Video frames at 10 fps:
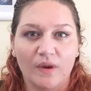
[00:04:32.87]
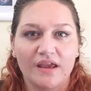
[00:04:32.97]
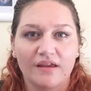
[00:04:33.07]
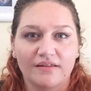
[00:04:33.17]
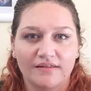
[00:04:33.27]

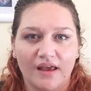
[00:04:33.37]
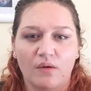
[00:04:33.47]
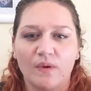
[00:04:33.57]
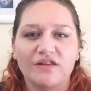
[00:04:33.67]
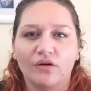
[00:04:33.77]
We can say
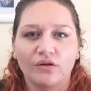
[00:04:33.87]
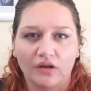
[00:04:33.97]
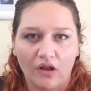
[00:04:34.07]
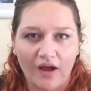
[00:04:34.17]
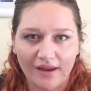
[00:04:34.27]
we don't
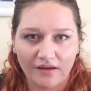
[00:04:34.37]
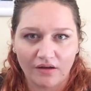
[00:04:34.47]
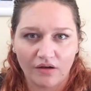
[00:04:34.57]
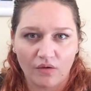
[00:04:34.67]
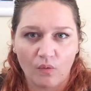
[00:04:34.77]
like
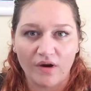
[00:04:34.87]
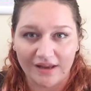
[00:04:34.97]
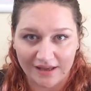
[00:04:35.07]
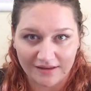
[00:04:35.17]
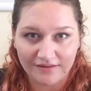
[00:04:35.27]

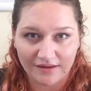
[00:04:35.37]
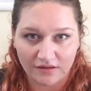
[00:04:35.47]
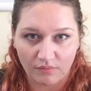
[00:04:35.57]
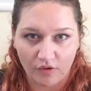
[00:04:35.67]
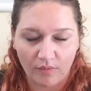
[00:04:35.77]
what is
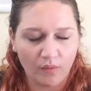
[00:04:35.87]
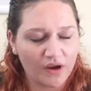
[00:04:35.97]
at the moment.